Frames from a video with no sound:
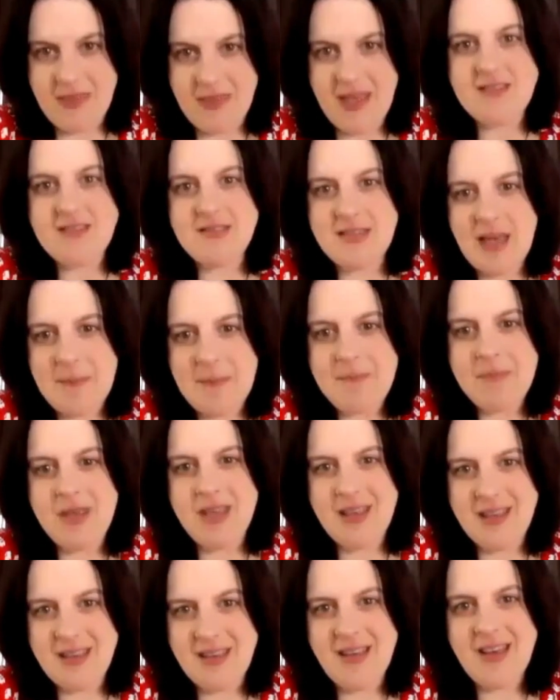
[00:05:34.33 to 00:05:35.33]
They sent
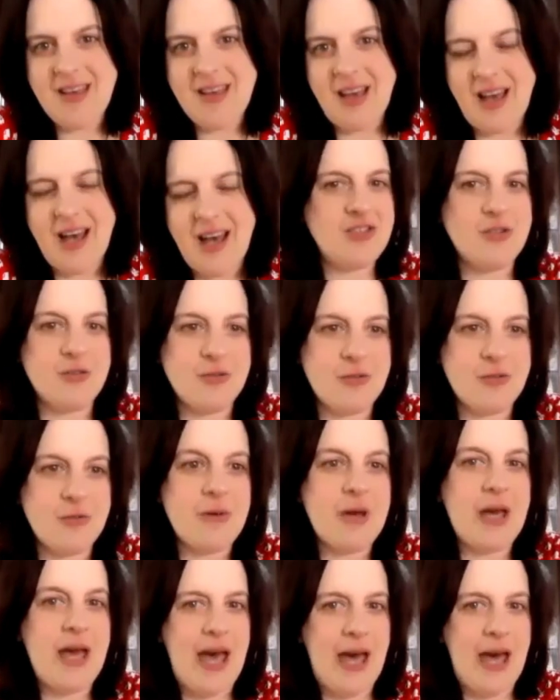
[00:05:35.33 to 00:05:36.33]
me
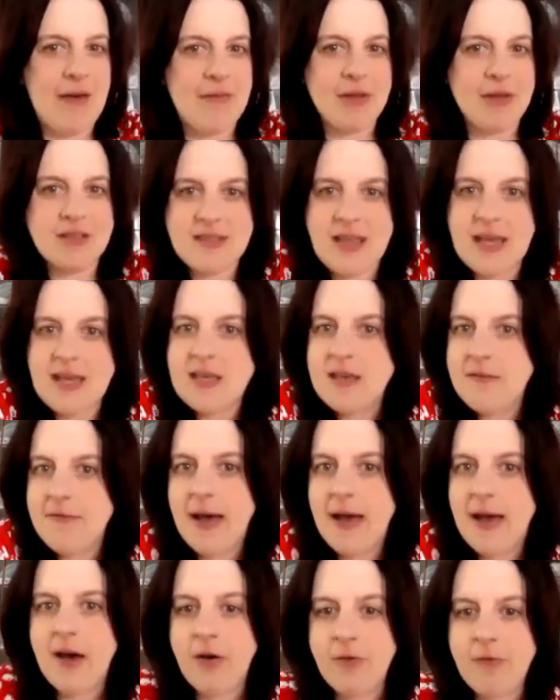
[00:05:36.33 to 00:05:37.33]
to have a psych
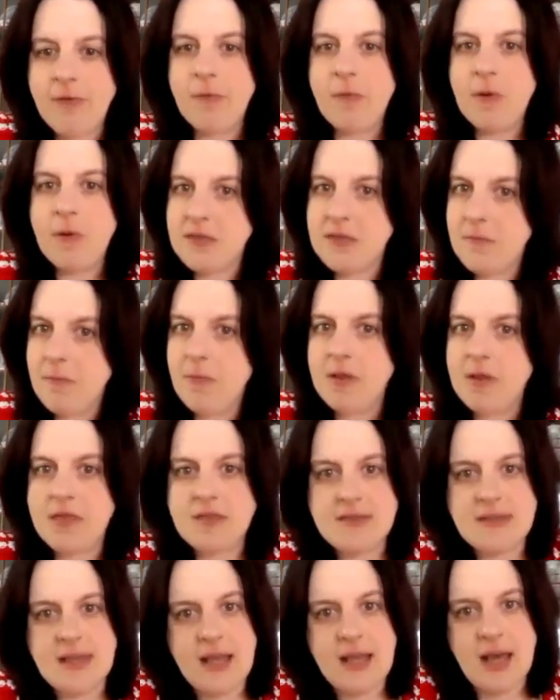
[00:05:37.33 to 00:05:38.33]
eval with with
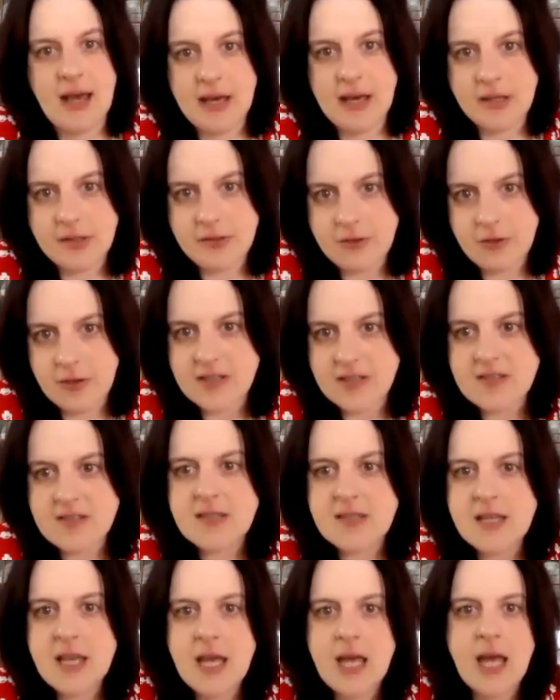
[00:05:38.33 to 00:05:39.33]
the
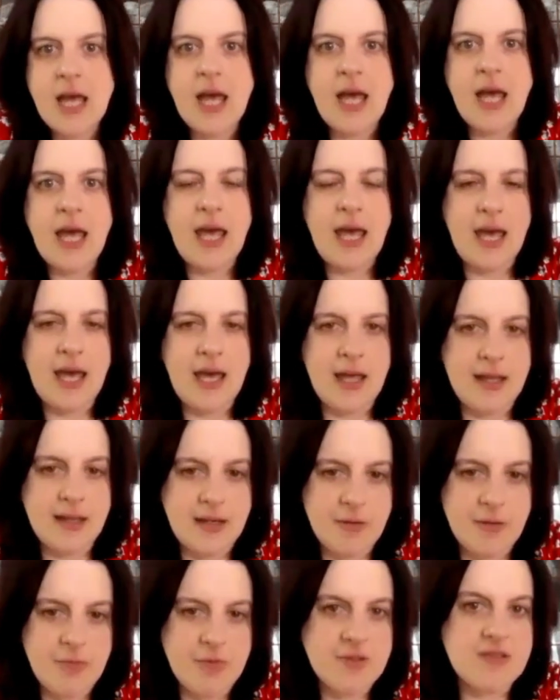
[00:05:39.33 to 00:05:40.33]
psychiatrist,
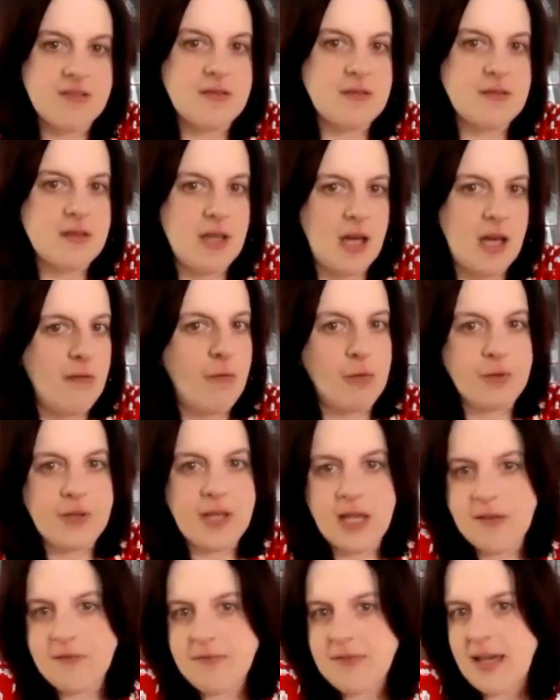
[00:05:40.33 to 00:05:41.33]
and it was a full
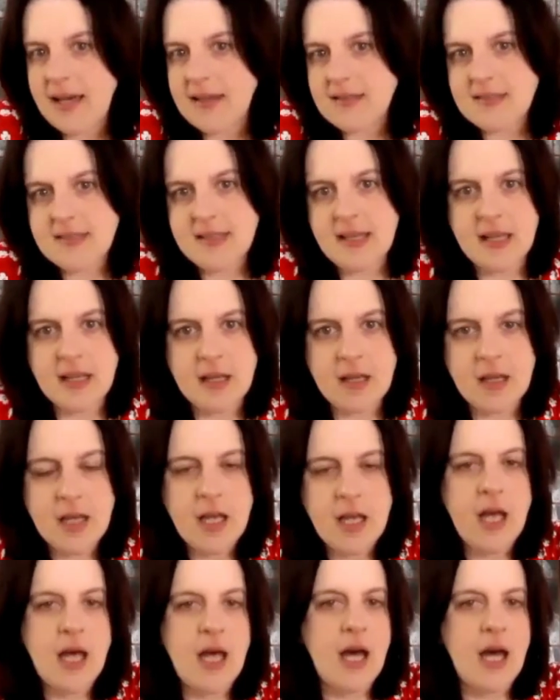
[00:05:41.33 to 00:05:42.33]
day of testing.